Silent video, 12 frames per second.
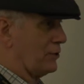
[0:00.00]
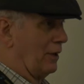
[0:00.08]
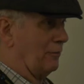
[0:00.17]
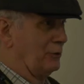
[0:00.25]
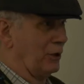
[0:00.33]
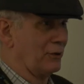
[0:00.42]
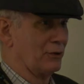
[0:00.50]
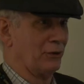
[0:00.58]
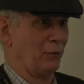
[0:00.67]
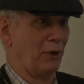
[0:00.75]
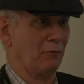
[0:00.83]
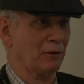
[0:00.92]
subjects
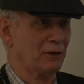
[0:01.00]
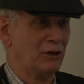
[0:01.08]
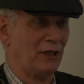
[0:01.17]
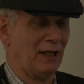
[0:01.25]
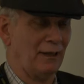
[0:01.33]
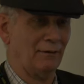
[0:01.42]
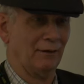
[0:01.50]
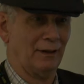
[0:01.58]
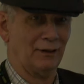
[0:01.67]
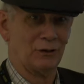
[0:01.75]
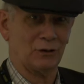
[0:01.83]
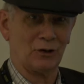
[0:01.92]
that we
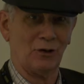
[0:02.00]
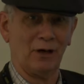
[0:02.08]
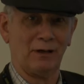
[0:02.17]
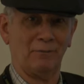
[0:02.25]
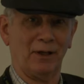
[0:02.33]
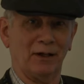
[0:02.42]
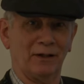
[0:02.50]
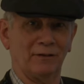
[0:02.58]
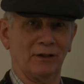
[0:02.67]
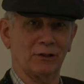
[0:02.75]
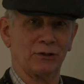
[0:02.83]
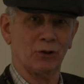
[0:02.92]
routinely talk about in
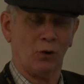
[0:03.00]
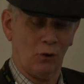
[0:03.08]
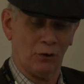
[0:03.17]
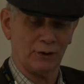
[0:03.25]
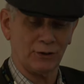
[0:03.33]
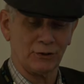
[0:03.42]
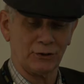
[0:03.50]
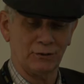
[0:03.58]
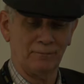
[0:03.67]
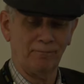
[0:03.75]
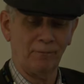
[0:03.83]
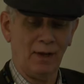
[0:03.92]
this course
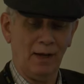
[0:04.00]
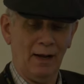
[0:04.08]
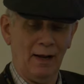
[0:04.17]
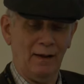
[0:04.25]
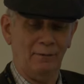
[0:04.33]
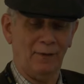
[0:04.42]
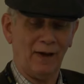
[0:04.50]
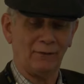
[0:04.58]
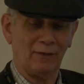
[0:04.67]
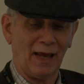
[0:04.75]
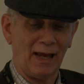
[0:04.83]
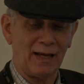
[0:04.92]

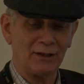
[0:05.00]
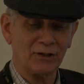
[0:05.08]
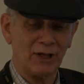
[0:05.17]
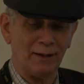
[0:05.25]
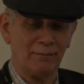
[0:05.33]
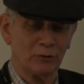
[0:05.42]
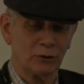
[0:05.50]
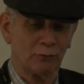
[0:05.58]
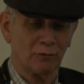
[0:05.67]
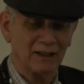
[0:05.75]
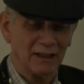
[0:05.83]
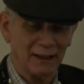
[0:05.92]
that they seem to
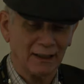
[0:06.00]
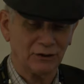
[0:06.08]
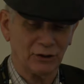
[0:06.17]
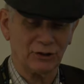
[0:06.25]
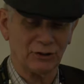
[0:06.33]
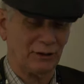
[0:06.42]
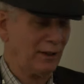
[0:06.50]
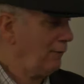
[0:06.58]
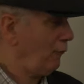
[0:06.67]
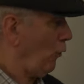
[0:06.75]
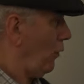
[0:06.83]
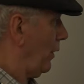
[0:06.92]
religiously
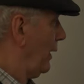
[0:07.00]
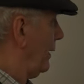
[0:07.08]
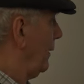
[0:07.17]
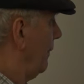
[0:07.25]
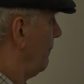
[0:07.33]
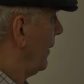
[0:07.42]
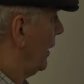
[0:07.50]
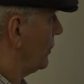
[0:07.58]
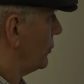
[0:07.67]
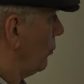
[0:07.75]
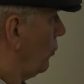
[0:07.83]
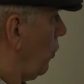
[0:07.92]
avoid.
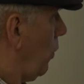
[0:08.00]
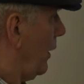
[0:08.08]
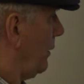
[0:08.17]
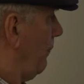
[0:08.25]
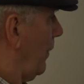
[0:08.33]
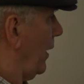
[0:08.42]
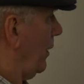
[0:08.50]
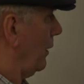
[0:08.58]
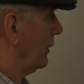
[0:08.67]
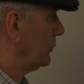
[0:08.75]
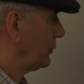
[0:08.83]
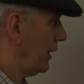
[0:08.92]
So quantum
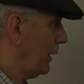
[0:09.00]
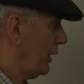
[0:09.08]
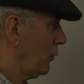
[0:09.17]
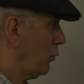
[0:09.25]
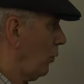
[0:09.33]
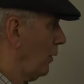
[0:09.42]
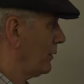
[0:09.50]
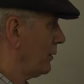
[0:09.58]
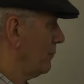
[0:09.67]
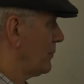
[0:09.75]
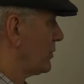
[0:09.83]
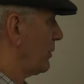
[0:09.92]
biology,
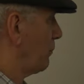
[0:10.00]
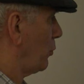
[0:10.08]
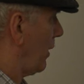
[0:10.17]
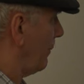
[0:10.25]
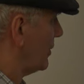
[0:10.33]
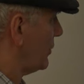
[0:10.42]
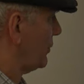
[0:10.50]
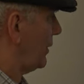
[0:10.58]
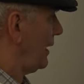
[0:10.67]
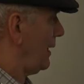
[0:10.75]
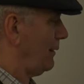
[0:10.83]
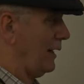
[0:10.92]
quantum
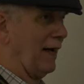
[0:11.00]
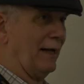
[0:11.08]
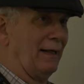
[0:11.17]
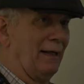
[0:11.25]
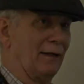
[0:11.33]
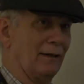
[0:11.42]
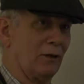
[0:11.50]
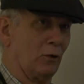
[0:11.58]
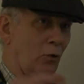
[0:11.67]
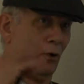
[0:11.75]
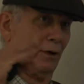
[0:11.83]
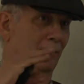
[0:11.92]
supremacy, the idea that
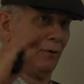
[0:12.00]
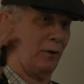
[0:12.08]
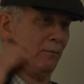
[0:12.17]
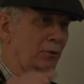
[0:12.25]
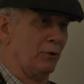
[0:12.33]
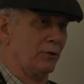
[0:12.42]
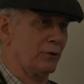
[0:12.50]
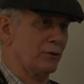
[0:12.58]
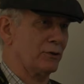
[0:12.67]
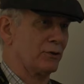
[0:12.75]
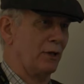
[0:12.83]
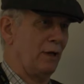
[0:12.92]
quantum
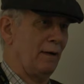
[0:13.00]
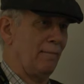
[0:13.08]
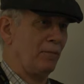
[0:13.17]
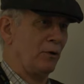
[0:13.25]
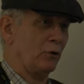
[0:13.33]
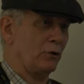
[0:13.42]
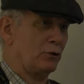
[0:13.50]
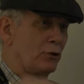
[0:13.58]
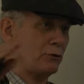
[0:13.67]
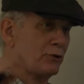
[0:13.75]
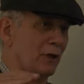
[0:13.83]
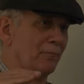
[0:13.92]
computers could
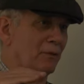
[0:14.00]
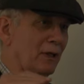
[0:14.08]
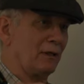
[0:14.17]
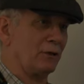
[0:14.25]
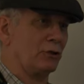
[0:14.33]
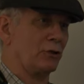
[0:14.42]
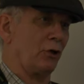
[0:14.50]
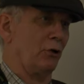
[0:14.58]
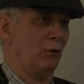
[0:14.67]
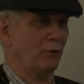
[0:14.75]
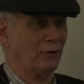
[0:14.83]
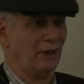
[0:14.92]
do something to
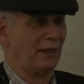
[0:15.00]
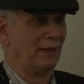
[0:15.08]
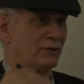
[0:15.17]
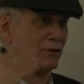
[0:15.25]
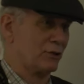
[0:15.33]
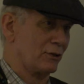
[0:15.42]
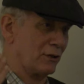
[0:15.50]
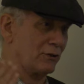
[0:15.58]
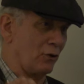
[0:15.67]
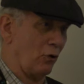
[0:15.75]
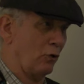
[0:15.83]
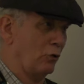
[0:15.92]
show that it's
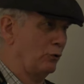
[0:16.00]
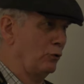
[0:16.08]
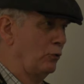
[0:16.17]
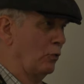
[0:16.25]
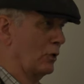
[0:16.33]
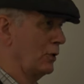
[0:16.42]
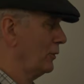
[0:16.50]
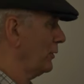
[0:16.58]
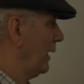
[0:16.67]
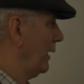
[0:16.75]
a whole new world